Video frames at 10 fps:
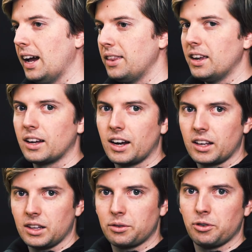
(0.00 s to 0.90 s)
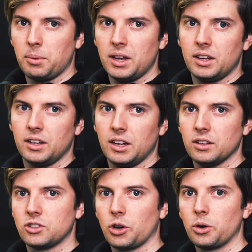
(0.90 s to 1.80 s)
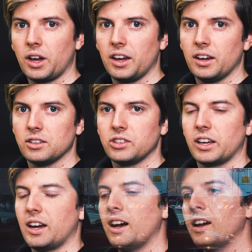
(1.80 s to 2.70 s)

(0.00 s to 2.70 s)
And then it kind of clicked for me in the toge. I was like,